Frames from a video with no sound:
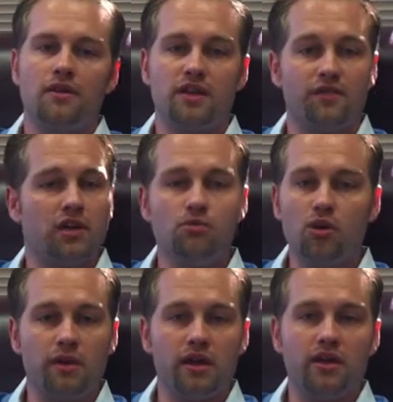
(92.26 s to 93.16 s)
If you have any
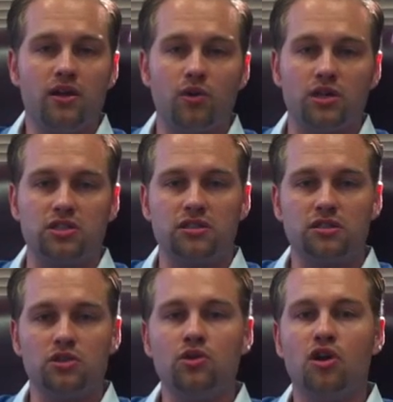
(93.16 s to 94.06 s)
more Medicare
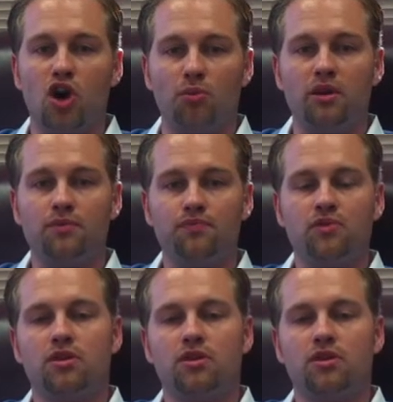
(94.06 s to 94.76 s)
questions, you can call me.